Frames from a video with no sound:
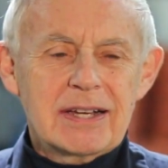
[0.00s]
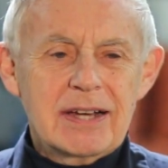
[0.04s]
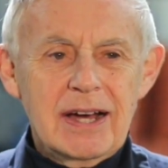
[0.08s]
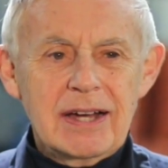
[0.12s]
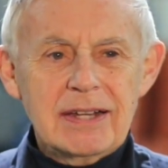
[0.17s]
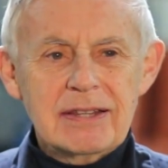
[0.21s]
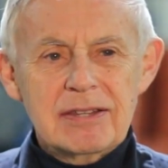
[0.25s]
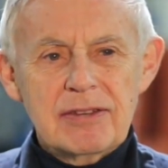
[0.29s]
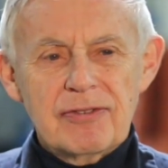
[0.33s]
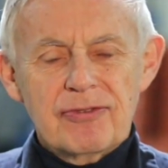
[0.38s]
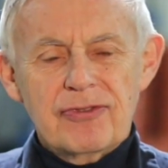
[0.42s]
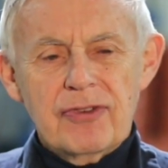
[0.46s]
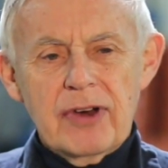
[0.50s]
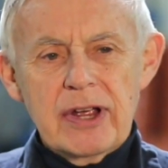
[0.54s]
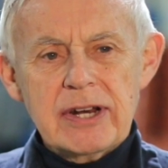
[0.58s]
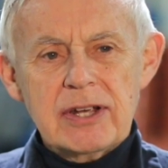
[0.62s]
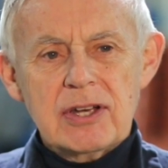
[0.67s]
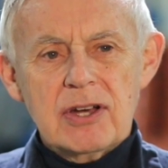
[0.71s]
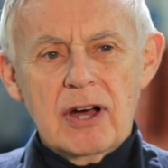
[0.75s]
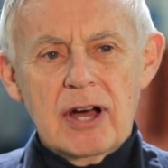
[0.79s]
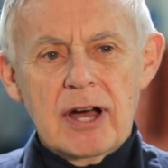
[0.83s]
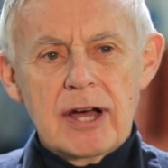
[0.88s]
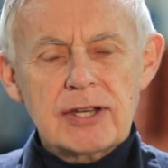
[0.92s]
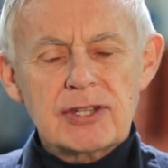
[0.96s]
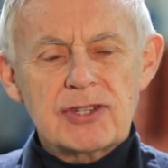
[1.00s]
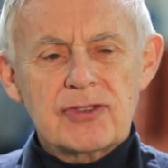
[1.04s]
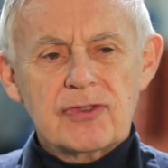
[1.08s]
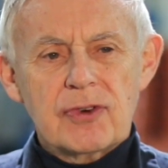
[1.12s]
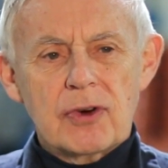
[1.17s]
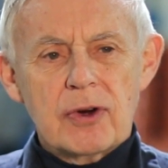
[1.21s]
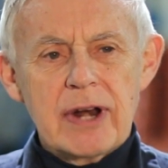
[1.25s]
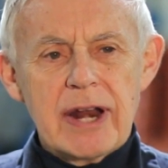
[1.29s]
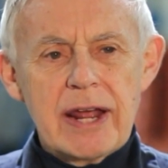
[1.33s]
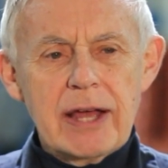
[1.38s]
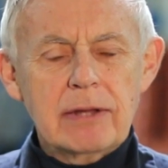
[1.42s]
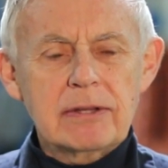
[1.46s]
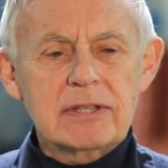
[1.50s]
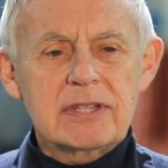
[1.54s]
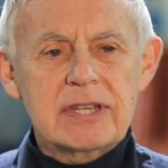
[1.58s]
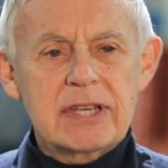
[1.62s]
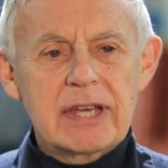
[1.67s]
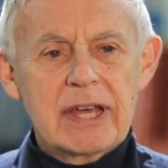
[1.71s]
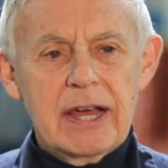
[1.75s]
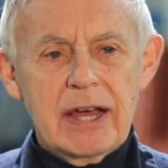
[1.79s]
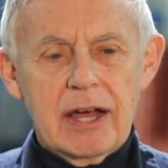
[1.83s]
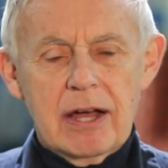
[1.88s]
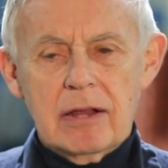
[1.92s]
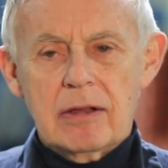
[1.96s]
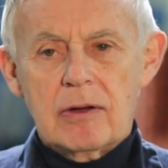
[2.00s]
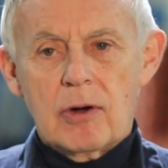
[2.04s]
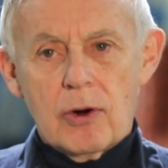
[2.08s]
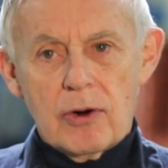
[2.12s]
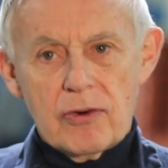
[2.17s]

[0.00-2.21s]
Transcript: cut the freight costs for an LTL,